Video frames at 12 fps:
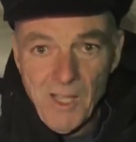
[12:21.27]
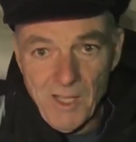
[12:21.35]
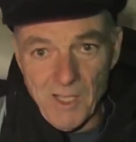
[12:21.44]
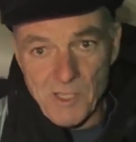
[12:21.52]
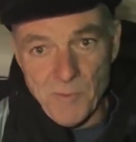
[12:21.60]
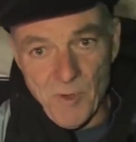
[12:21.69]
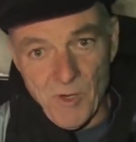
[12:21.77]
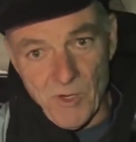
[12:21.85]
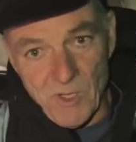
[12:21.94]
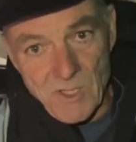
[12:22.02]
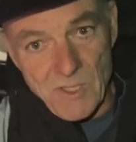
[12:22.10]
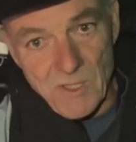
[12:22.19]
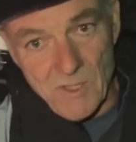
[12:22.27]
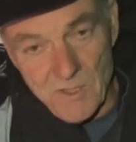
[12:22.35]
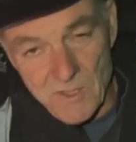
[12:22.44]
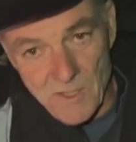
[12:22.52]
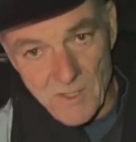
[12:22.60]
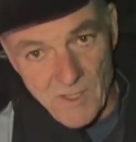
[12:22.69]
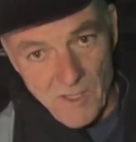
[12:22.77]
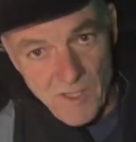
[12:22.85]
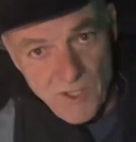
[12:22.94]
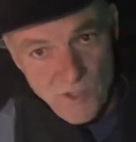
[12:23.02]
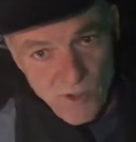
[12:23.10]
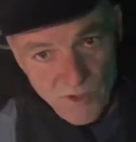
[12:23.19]
experienced
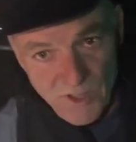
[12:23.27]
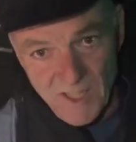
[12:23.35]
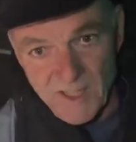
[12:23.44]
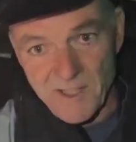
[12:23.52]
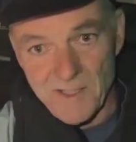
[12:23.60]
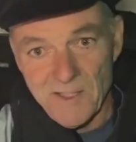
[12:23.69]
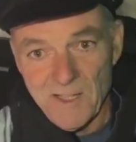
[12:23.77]
short-handed